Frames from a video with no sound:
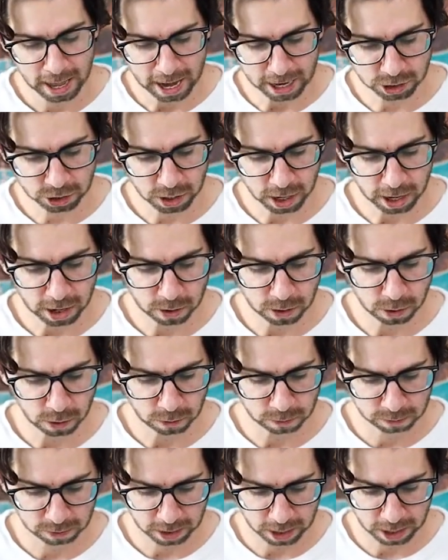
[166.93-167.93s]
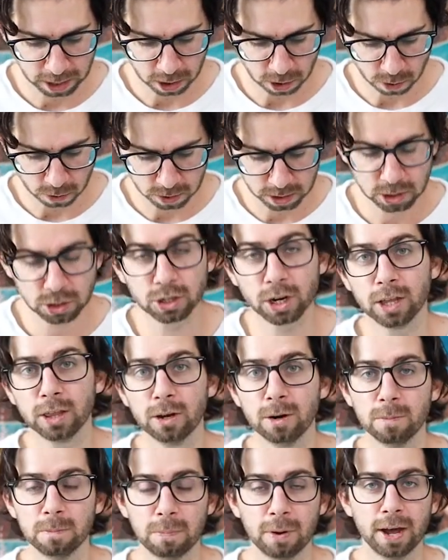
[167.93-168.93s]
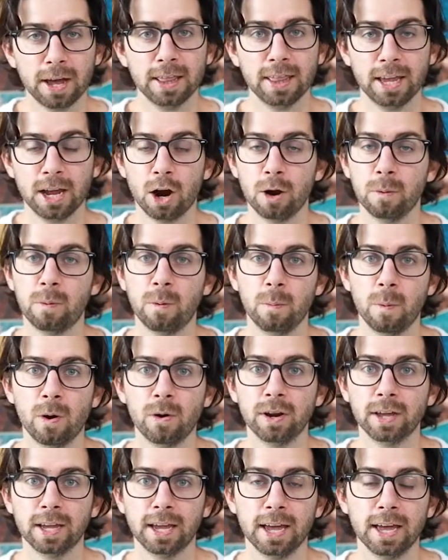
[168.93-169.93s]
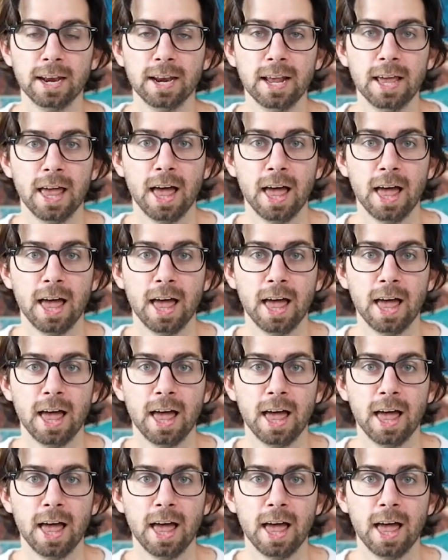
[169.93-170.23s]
Actually, I don't know if they own each other, but they are promoting it.